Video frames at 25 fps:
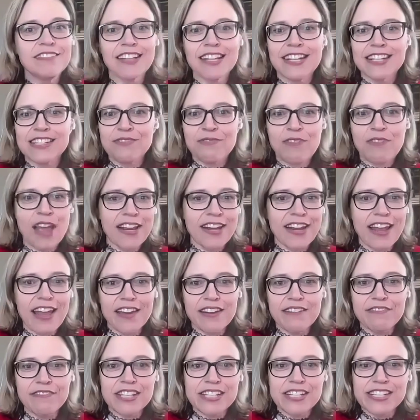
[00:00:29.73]
Let's find
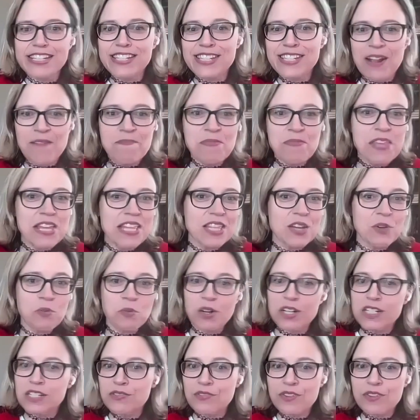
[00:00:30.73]
out if this is something that
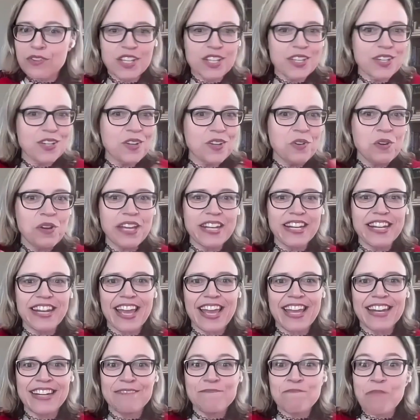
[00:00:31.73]
works for you
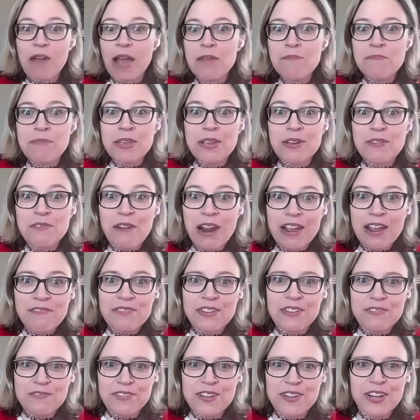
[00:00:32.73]
and might be a right
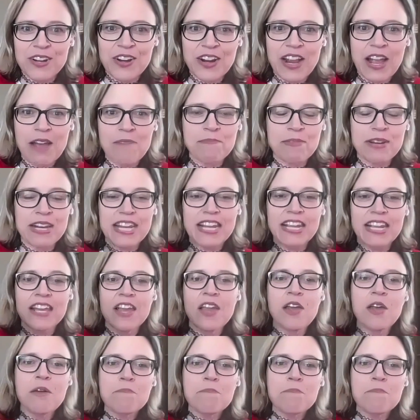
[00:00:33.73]
fit for your company.